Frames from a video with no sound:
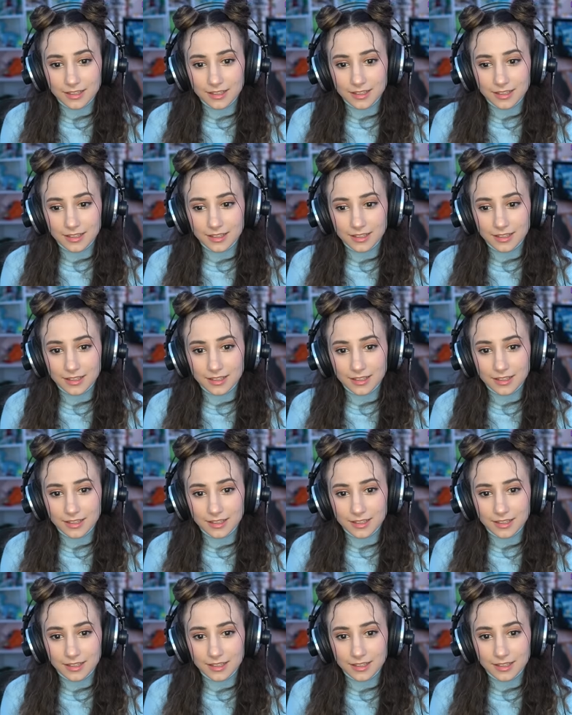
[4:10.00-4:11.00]

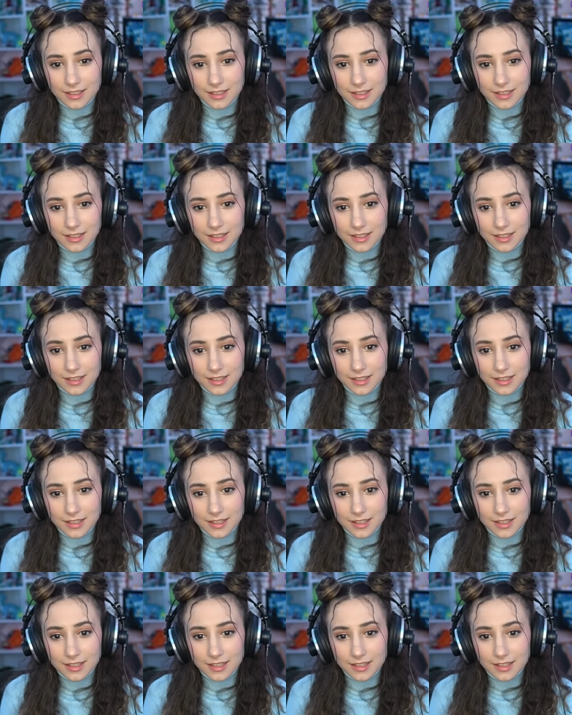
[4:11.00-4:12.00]

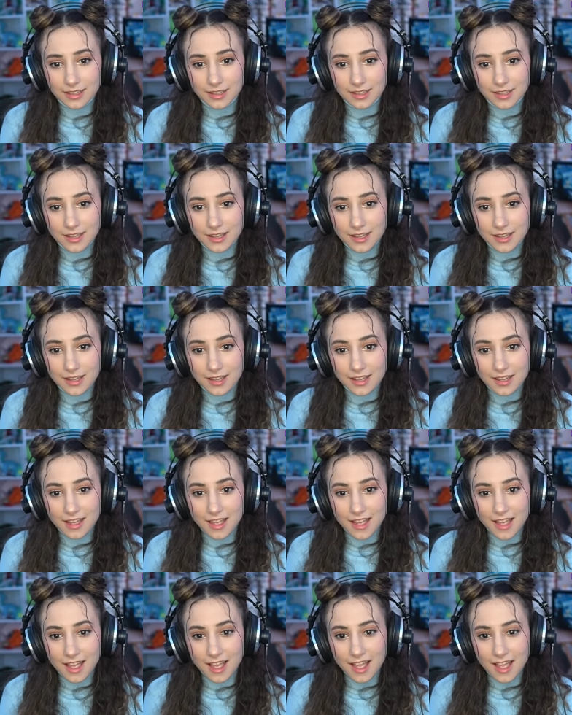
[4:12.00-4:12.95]
Nothing is said.